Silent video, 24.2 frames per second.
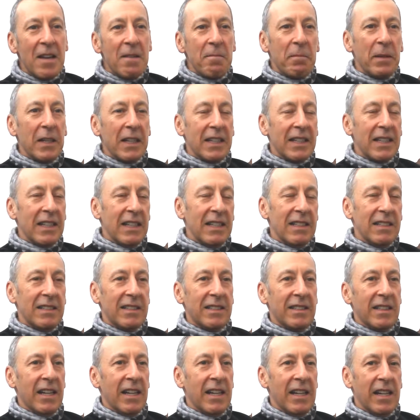
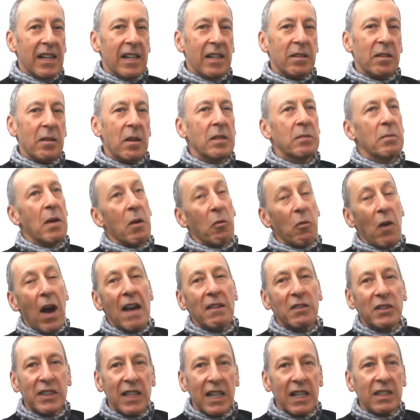because as my wife
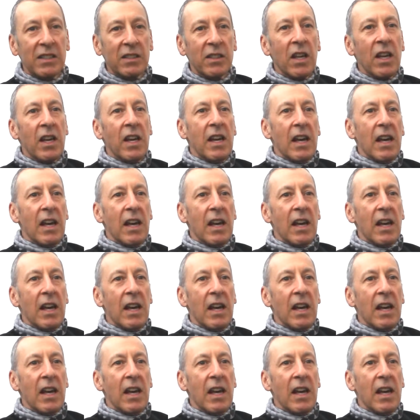says,